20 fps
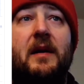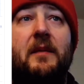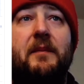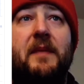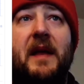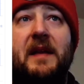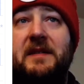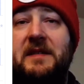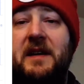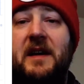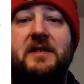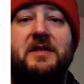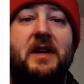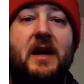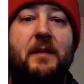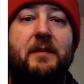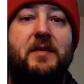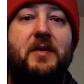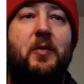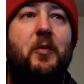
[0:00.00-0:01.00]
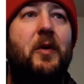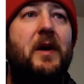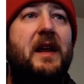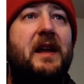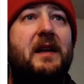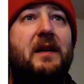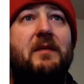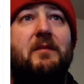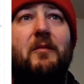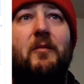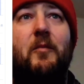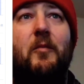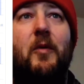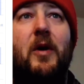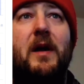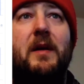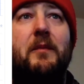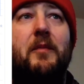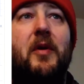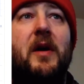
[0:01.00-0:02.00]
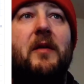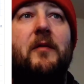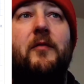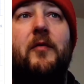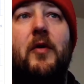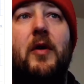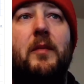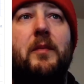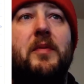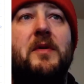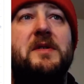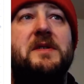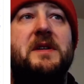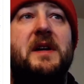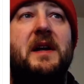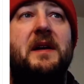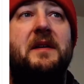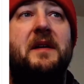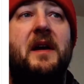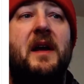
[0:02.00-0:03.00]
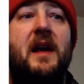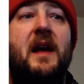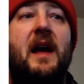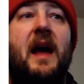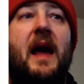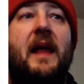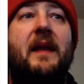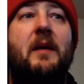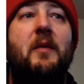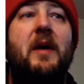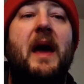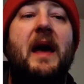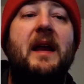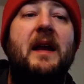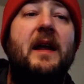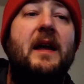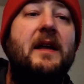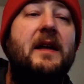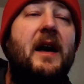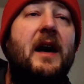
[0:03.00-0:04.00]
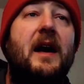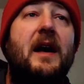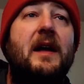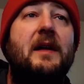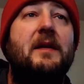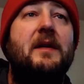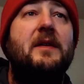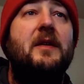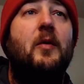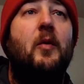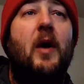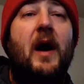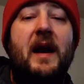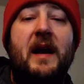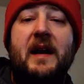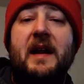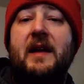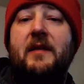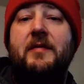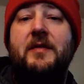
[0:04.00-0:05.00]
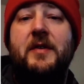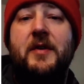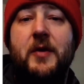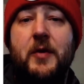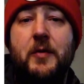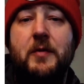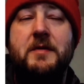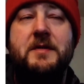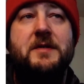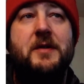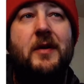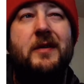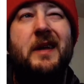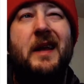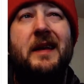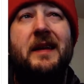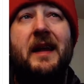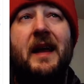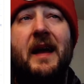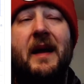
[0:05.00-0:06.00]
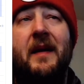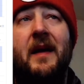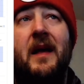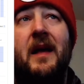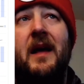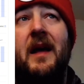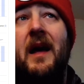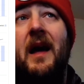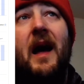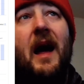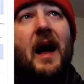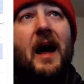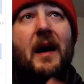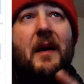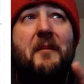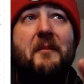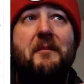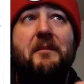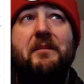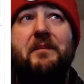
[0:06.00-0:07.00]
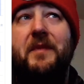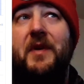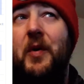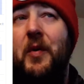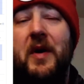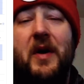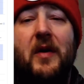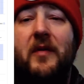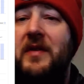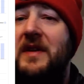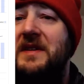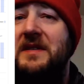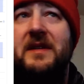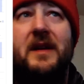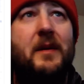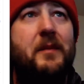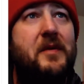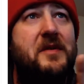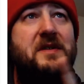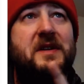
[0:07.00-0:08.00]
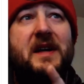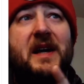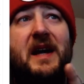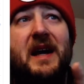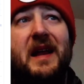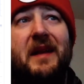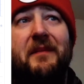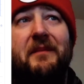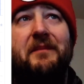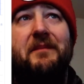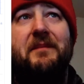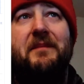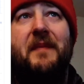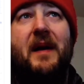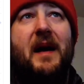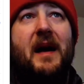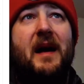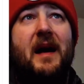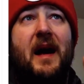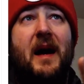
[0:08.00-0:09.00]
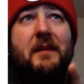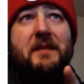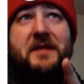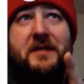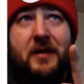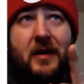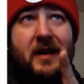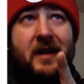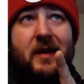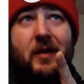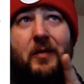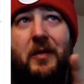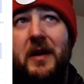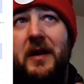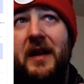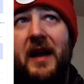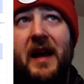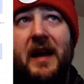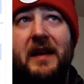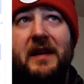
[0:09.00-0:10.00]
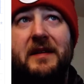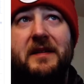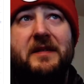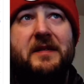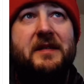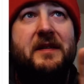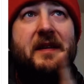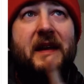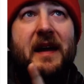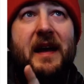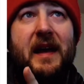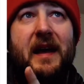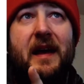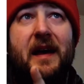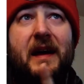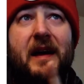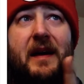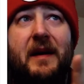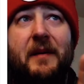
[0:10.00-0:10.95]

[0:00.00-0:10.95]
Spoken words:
That's actually up 21.4%. And then we had a quantity of 2 sold that day. Going over these numbers again, I'm starting to realize they